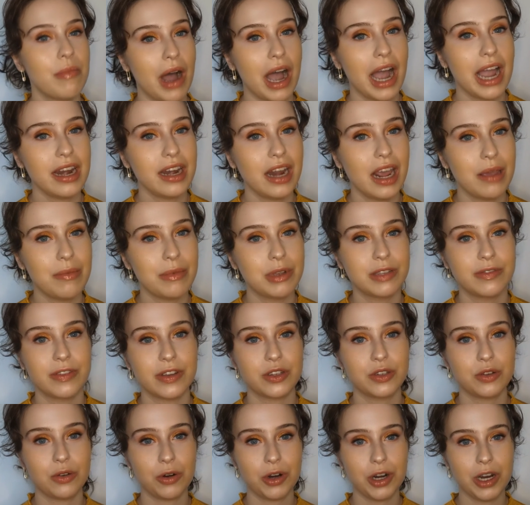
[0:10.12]
My name is
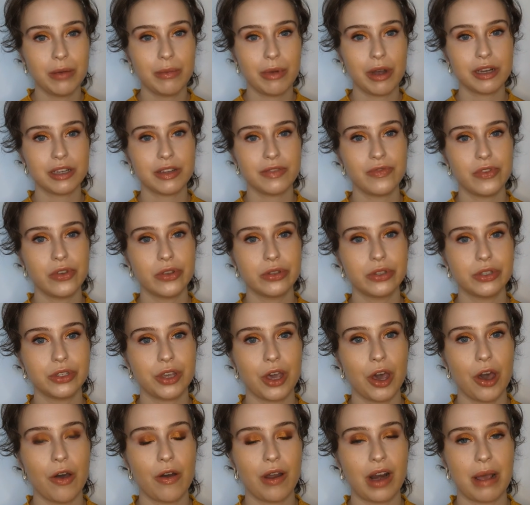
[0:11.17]
Victoria
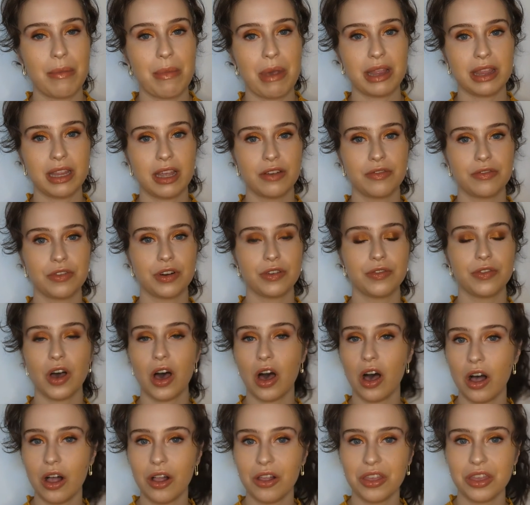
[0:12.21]
Montefusco and I'm a lover of
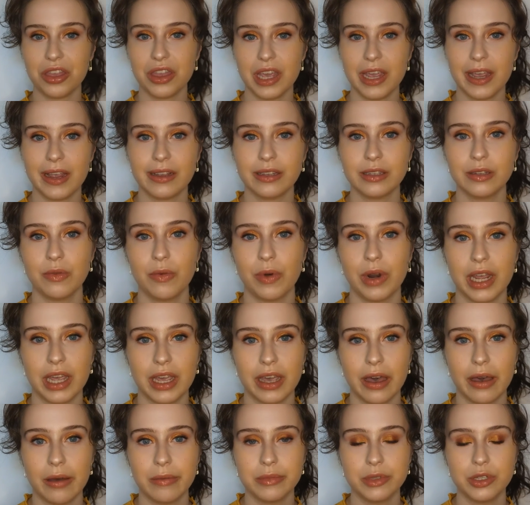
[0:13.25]
all things when it
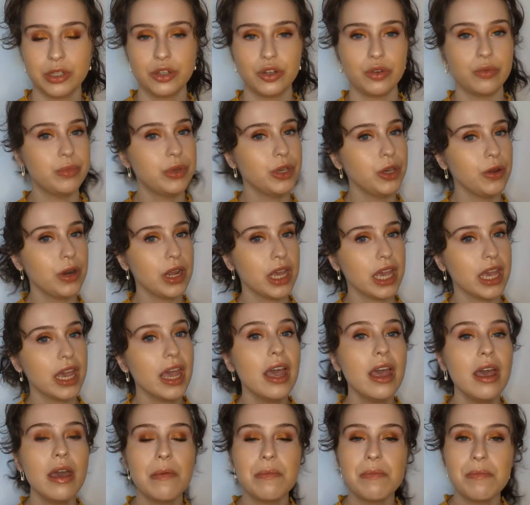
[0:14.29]
comes to
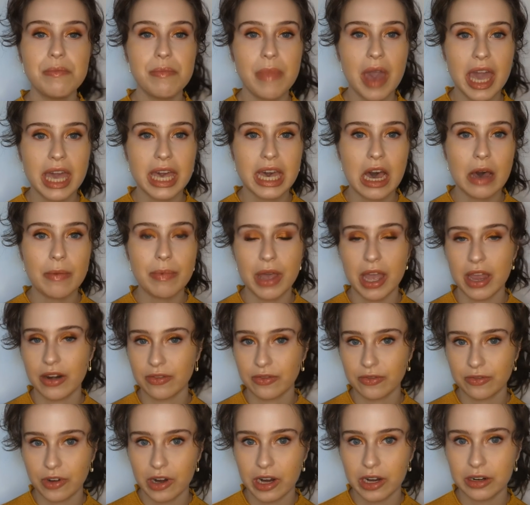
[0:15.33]
beauty, makeup, and
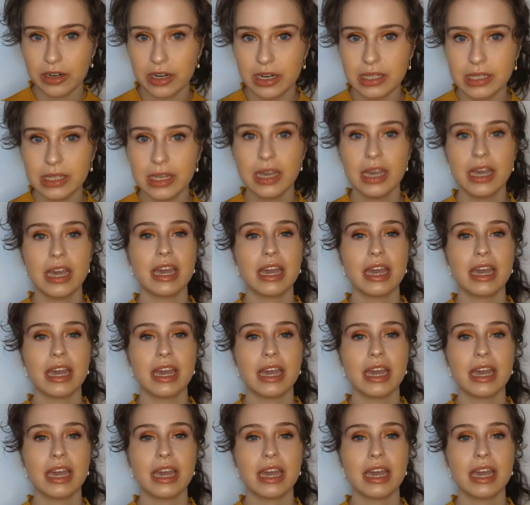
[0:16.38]
fragrance.